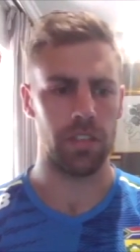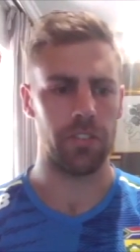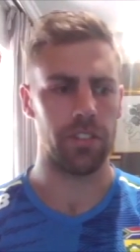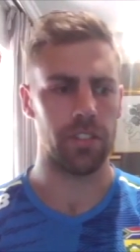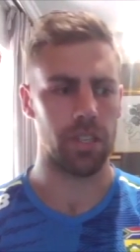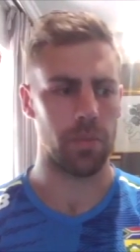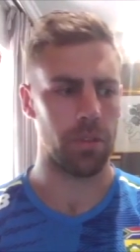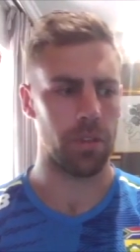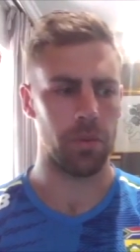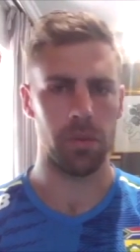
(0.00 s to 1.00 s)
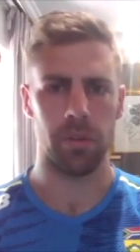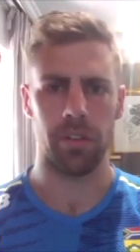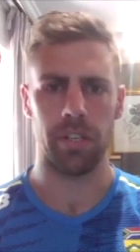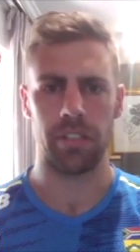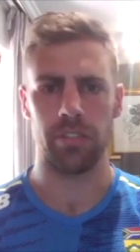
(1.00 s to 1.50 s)
definitely something we want
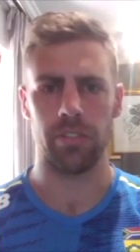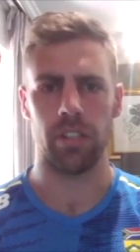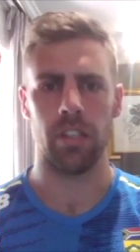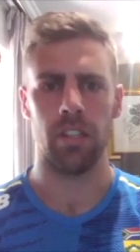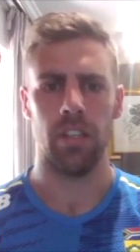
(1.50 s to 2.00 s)
to rectify.